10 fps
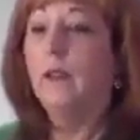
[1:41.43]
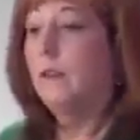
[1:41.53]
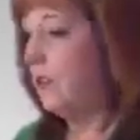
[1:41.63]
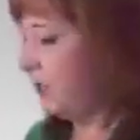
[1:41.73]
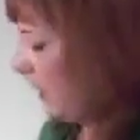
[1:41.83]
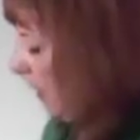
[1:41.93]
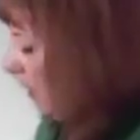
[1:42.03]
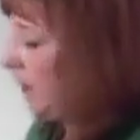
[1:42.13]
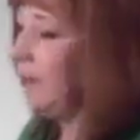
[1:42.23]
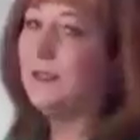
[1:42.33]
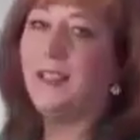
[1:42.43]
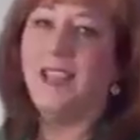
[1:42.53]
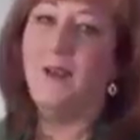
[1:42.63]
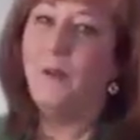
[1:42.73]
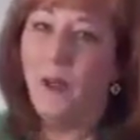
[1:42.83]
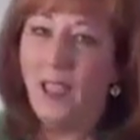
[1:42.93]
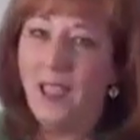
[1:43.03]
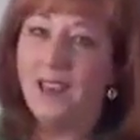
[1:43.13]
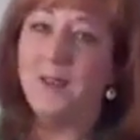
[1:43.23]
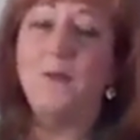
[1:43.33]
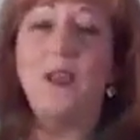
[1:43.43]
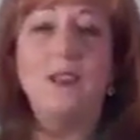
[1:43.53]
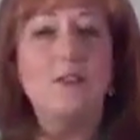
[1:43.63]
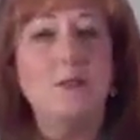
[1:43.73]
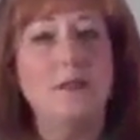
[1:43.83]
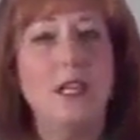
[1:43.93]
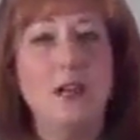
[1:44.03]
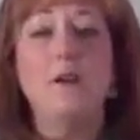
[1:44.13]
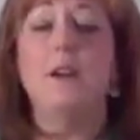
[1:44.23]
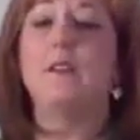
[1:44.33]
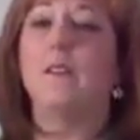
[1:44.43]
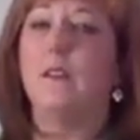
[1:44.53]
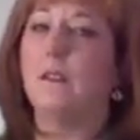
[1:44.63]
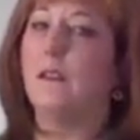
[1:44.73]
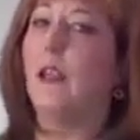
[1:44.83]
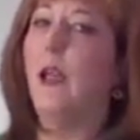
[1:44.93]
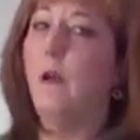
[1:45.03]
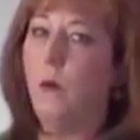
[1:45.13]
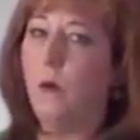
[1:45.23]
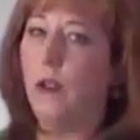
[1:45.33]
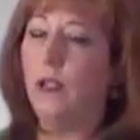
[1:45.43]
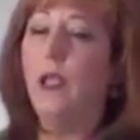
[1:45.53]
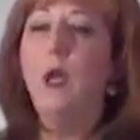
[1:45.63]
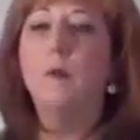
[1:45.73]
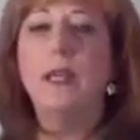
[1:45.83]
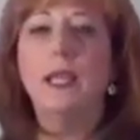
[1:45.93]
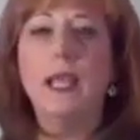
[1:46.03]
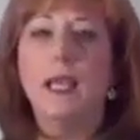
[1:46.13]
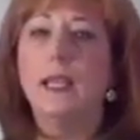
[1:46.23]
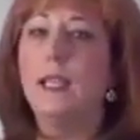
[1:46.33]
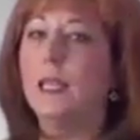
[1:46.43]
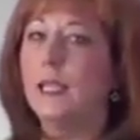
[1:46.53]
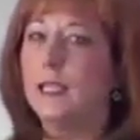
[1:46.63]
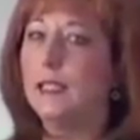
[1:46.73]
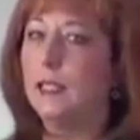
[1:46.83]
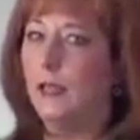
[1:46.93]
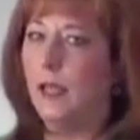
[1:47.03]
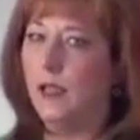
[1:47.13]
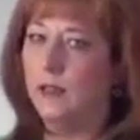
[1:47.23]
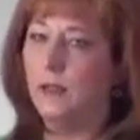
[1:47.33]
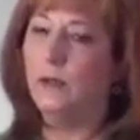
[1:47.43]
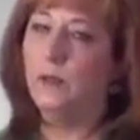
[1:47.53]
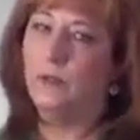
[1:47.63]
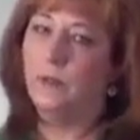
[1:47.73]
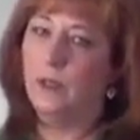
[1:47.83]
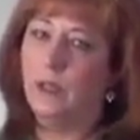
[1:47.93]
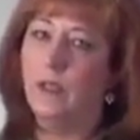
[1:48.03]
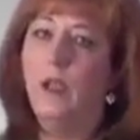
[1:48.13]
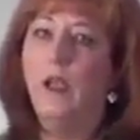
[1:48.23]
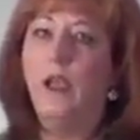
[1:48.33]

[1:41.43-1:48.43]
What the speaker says: The shake has got whey in it. Whey is from dairy. So there's that warning. But again, it is lactose-free.